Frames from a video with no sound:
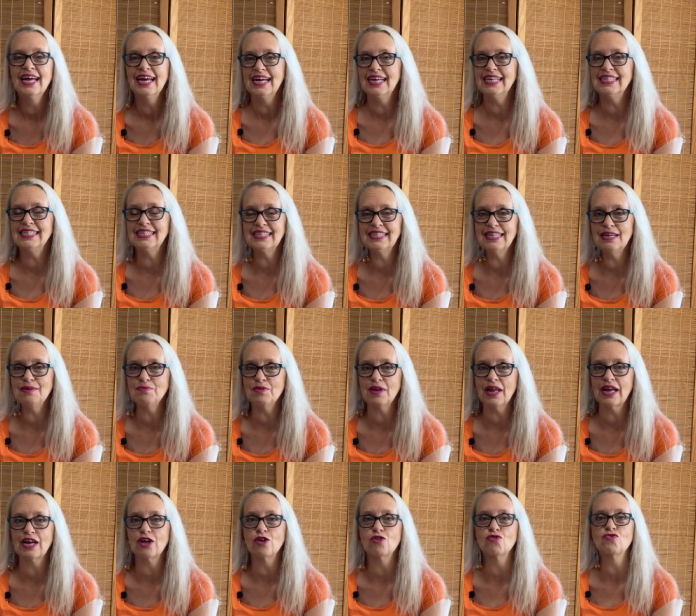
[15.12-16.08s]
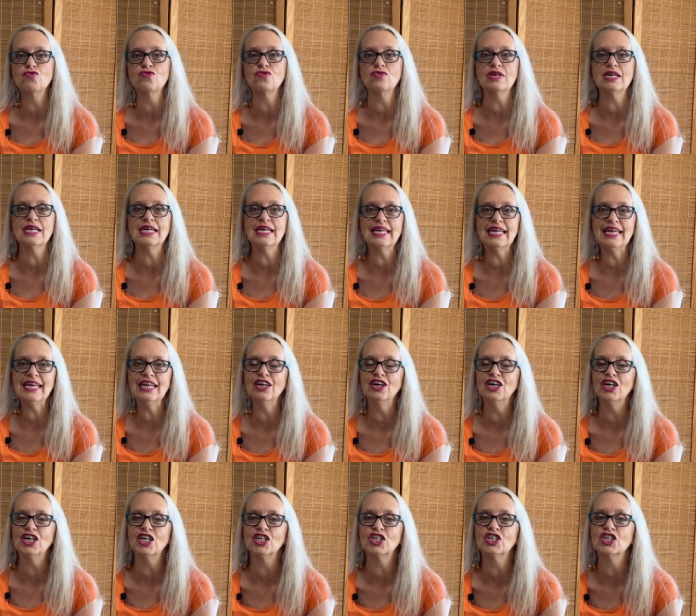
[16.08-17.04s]
it seemed like a really
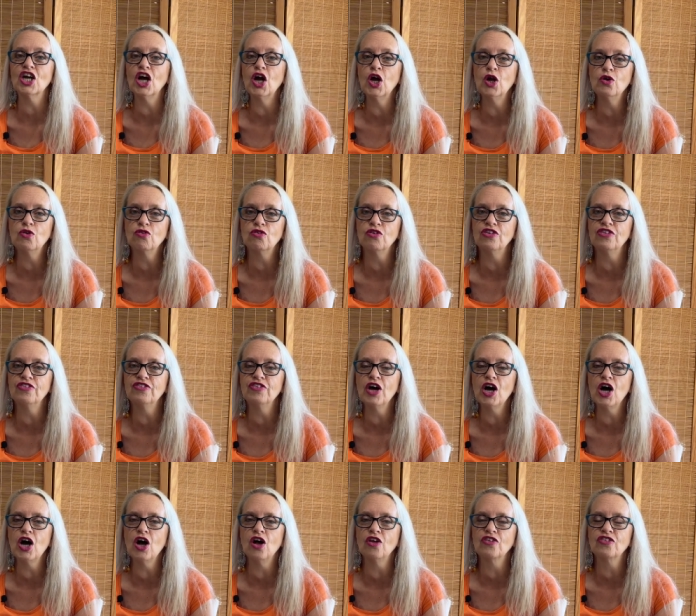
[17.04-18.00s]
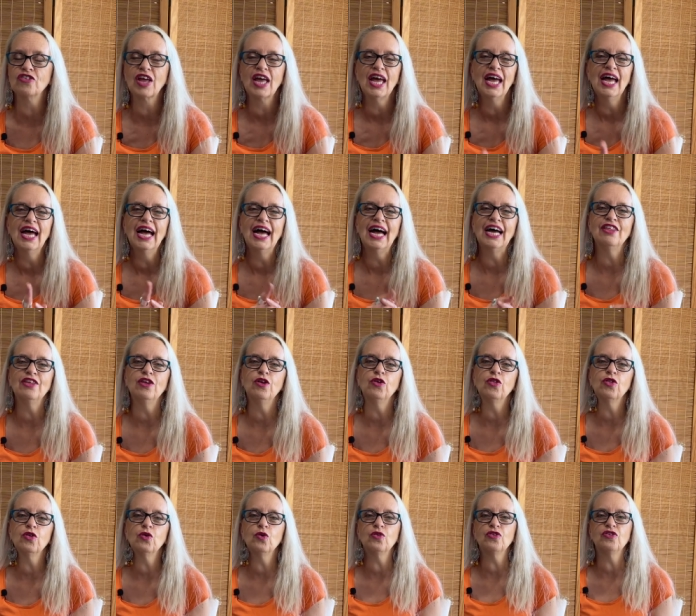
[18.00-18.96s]
large, onerous task and you
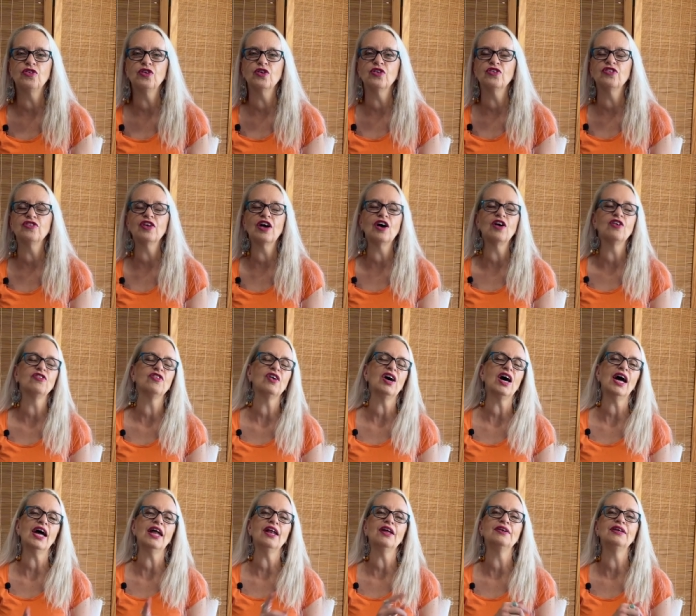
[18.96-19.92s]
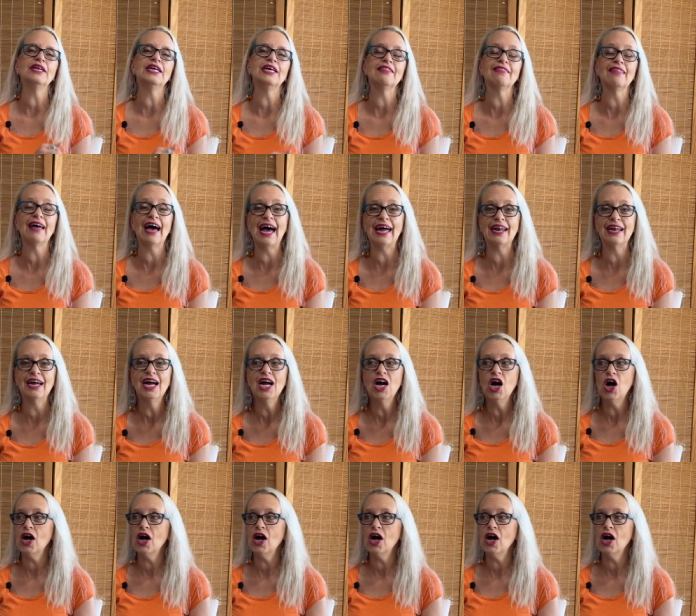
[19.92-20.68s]
thought to yourself, I don't need that,